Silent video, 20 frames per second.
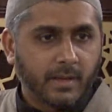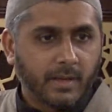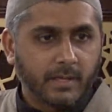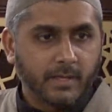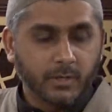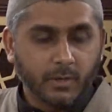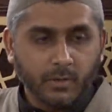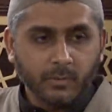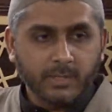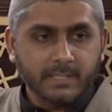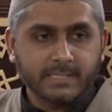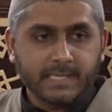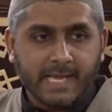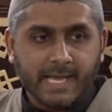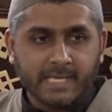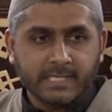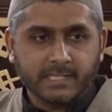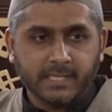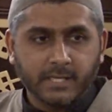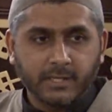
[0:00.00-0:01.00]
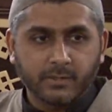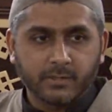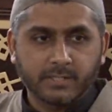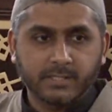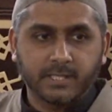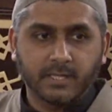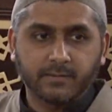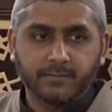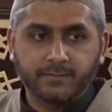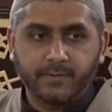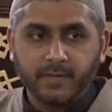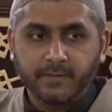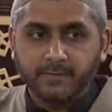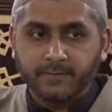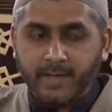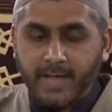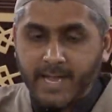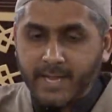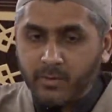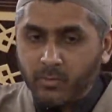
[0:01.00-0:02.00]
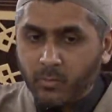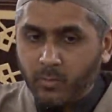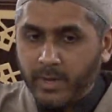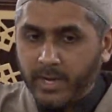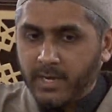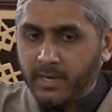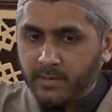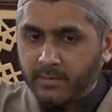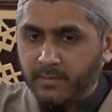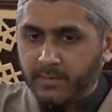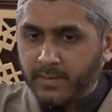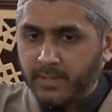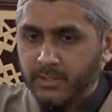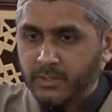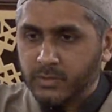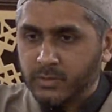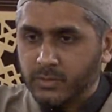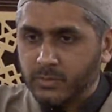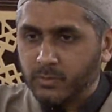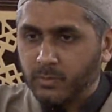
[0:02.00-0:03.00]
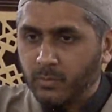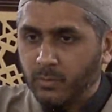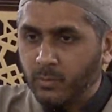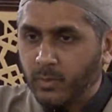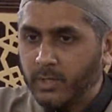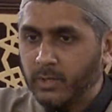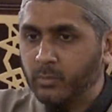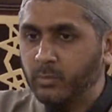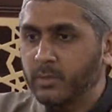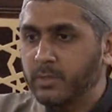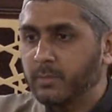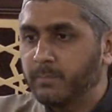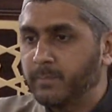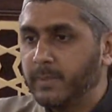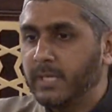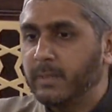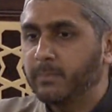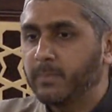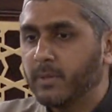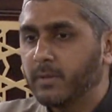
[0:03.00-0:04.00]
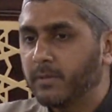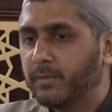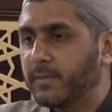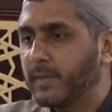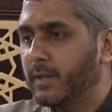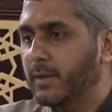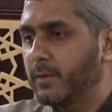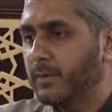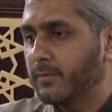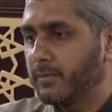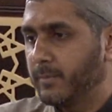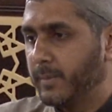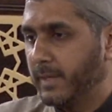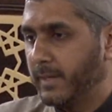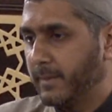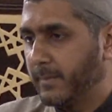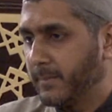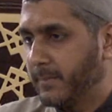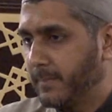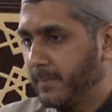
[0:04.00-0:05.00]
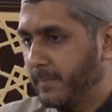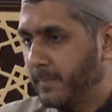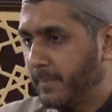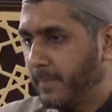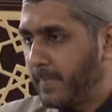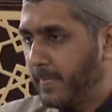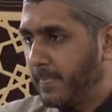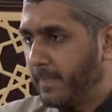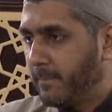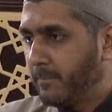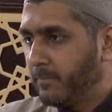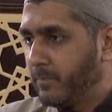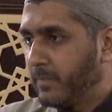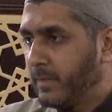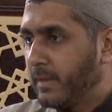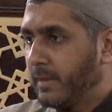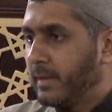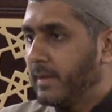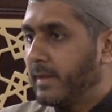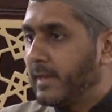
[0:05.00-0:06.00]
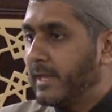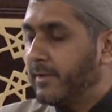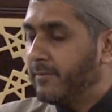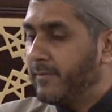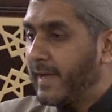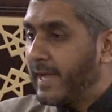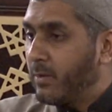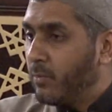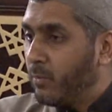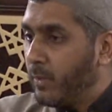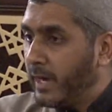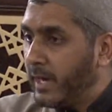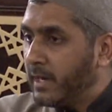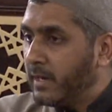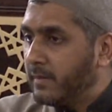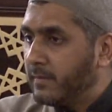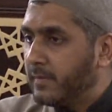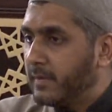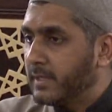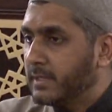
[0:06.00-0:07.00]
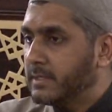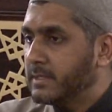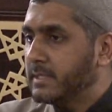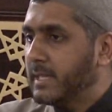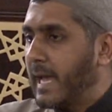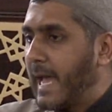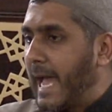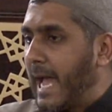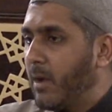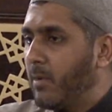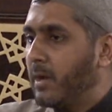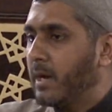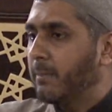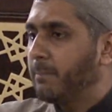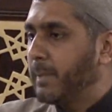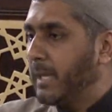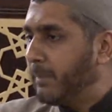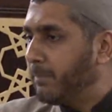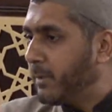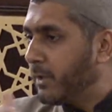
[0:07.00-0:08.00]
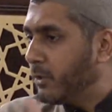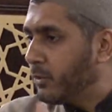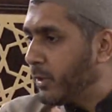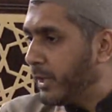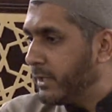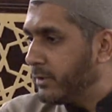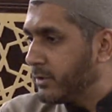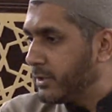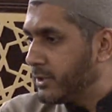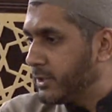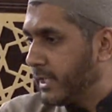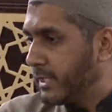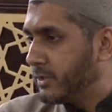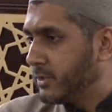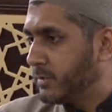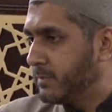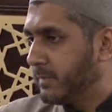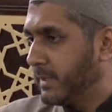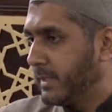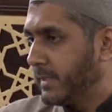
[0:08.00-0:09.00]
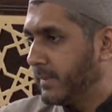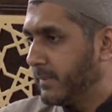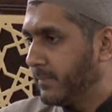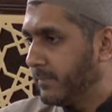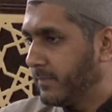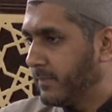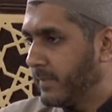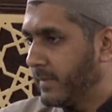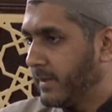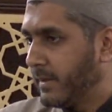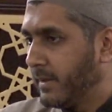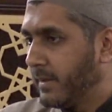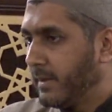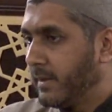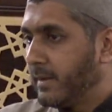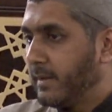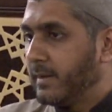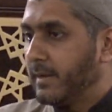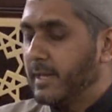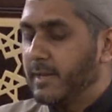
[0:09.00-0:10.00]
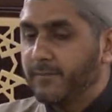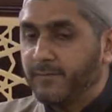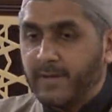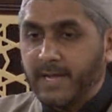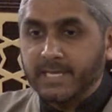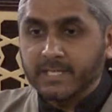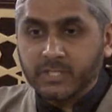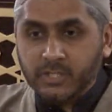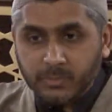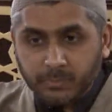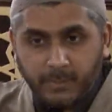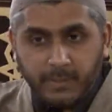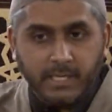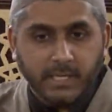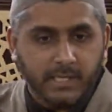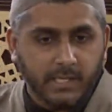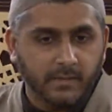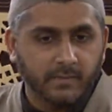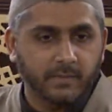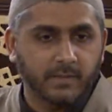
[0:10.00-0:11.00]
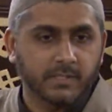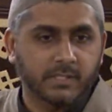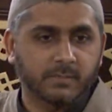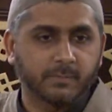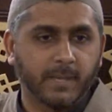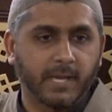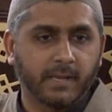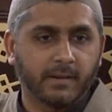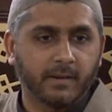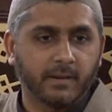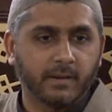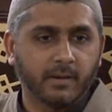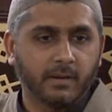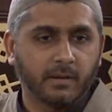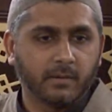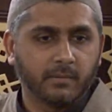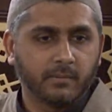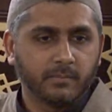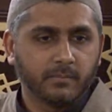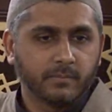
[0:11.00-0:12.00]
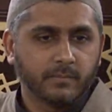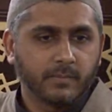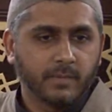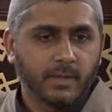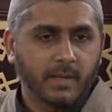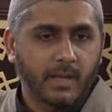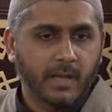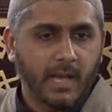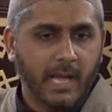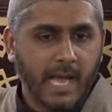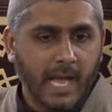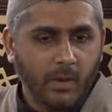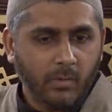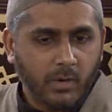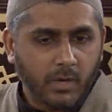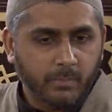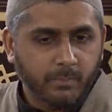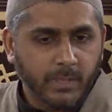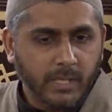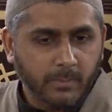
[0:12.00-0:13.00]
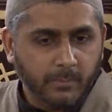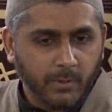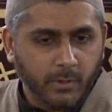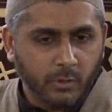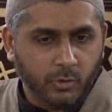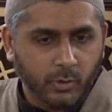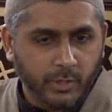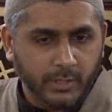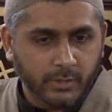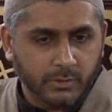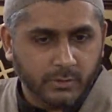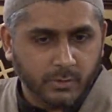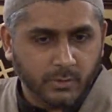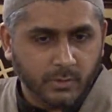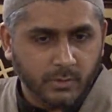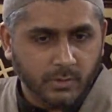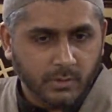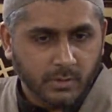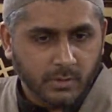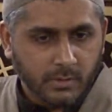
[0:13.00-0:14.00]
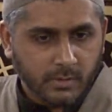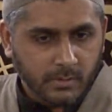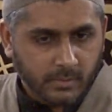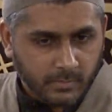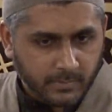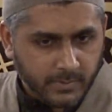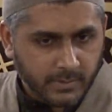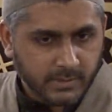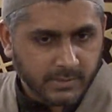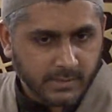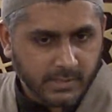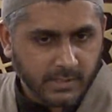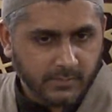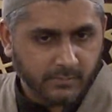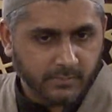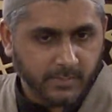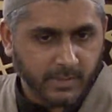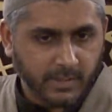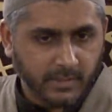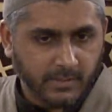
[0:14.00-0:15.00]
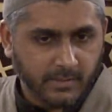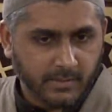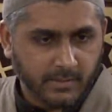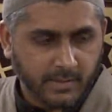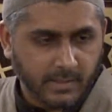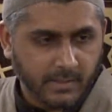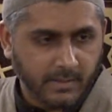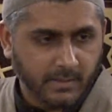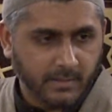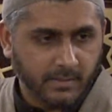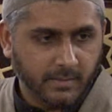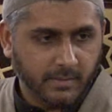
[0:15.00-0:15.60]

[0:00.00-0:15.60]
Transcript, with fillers: You're always asking yourself, if I wear this, what will people think of me? If I wear this, how are people going to judge me? If I speak in this manner, how are people going to perceive me? Right?